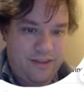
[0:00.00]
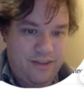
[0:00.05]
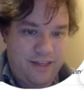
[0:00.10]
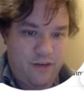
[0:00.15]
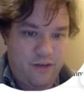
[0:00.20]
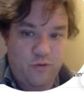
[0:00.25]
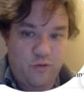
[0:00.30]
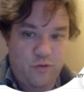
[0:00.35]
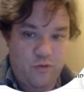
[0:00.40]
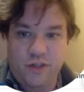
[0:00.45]

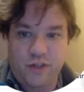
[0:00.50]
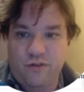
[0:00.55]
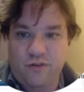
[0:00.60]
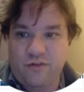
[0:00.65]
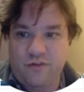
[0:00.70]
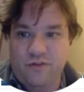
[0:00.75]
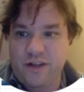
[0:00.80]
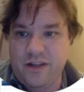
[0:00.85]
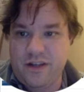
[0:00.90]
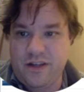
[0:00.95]
There would be
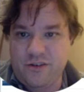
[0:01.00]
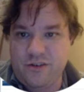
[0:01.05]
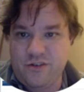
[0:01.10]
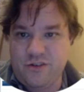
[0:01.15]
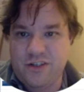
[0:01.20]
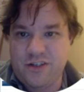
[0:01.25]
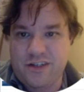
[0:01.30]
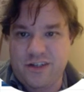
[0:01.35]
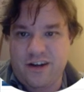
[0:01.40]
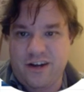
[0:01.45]
no further
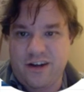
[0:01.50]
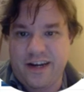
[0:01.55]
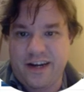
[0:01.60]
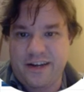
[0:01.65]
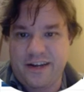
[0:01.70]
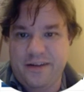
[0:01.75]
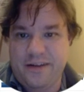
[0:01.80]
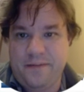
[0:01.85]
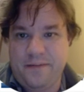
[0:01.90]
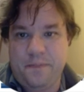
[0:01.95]
losers in our
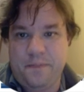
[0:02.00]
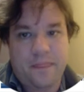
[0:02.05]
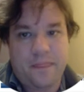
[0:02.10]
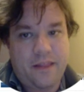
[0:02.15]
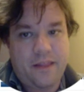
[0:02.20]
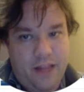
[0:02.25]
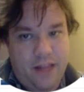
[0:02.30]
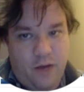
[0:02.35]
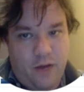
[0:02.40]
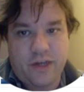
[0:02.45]
hand.
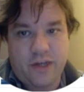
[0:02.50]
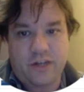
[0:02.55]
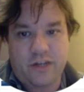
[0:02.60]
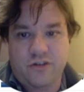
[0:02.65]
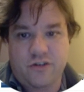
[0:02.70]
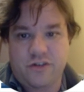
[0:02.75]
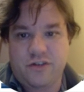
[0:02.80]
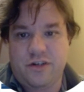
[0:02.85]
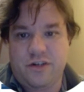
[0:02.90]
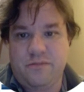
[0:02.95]
Now we can
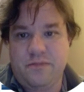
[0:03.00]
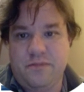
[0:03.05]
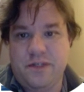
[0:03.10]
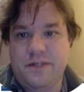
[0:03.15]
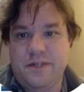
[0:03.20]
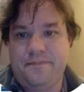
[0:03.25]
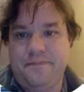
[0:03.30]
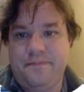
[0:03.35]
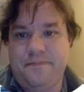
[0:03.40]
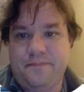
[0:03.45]
draw
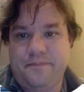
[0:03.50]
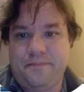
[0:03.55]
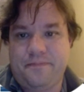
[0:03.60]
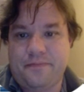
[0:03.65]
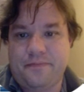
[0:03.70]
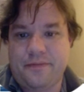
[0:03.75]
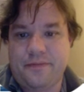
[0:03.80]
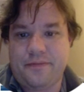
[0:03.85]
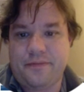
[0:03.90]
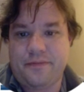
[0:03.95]
trumps
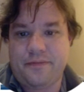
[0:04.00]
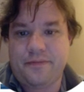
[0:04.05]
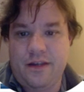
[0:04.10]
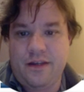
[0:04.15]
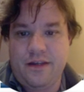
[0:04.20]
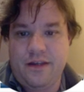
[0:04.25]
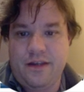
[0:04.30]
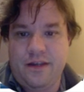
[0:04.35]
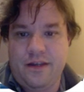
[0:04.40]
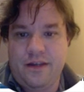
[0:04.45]

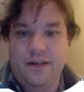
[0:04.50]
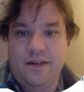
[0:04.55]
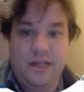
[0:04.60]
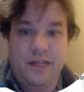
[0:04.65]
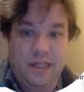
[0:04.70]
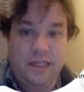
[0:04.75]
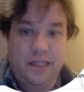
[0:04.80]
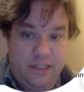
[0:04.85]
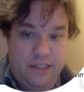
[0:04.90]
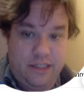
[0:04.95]

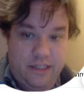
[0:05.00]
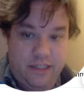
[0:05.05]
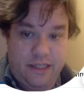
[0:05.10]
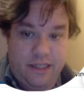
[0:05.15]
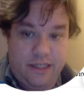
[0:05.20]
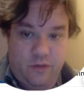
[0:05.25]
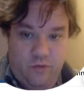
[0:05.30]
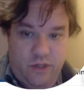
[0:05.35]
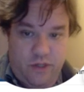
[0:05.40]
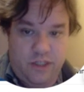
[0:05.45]
and see the
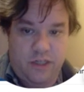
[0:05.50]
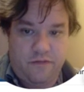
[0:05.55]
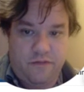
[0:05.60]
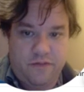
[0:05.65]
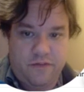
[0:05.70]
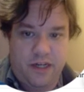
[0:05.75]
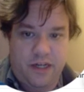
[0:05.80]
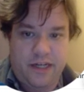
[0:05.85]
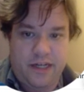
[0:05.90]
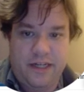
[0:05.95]
king was
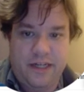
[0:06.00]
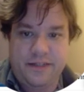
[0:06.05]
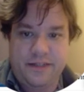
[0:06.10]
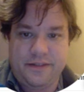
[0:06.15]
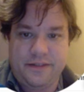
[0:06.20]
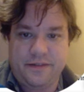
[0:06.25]
offside.